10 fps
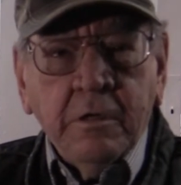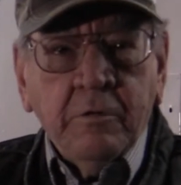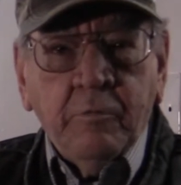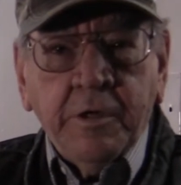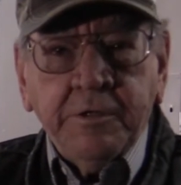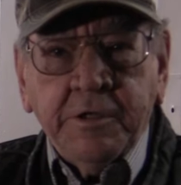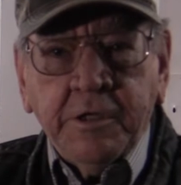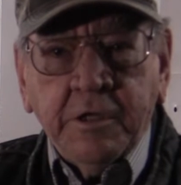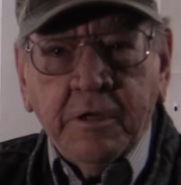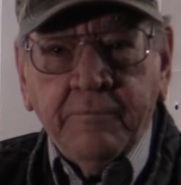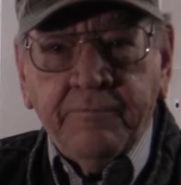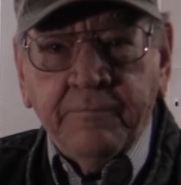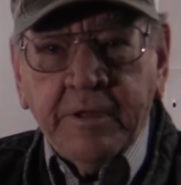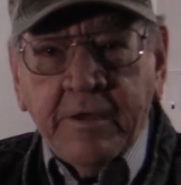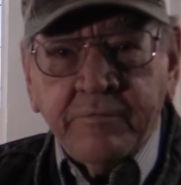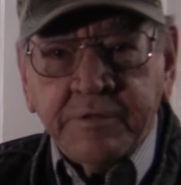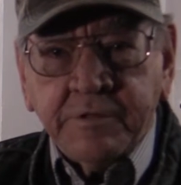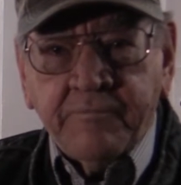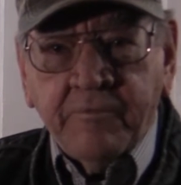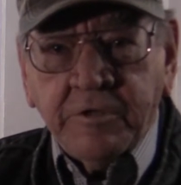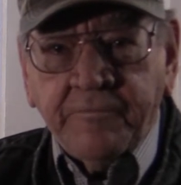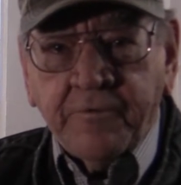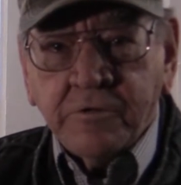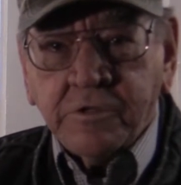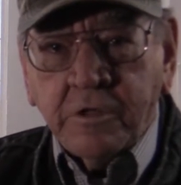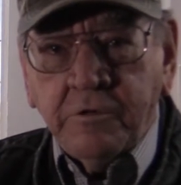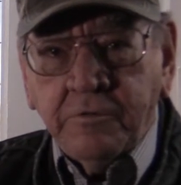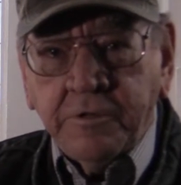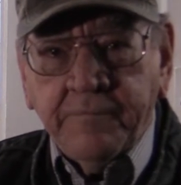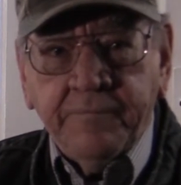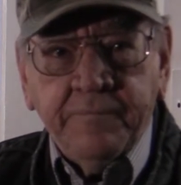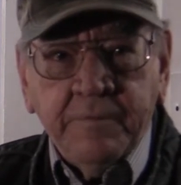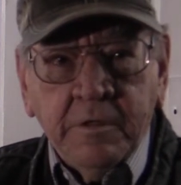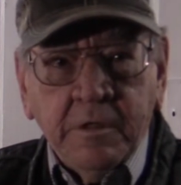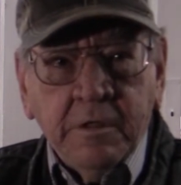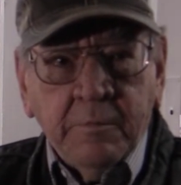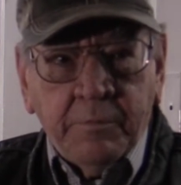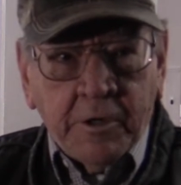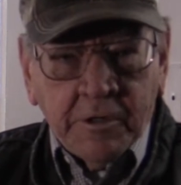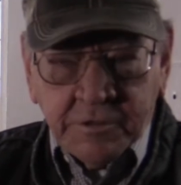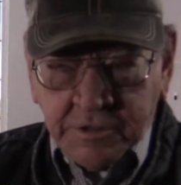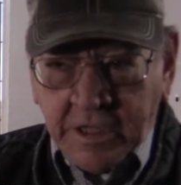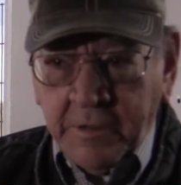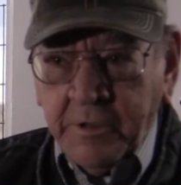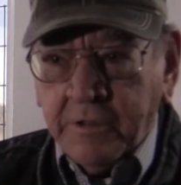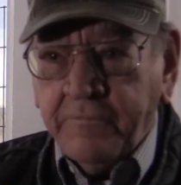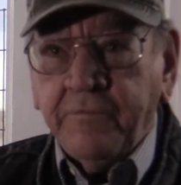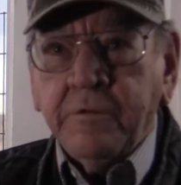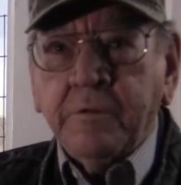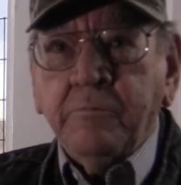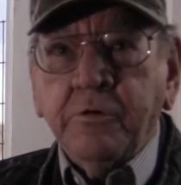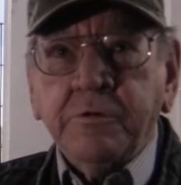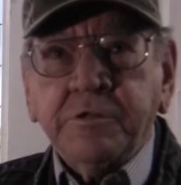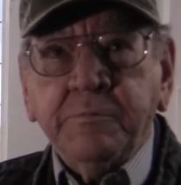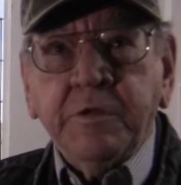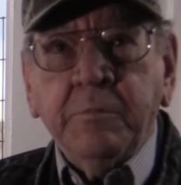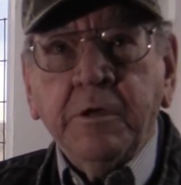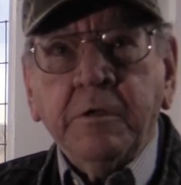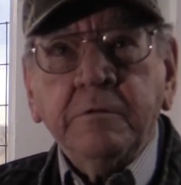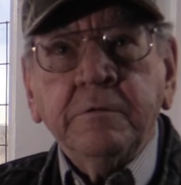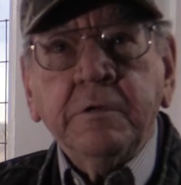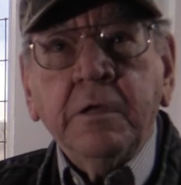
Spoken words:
when that was when the first load of parts came in for the Brutus to be built.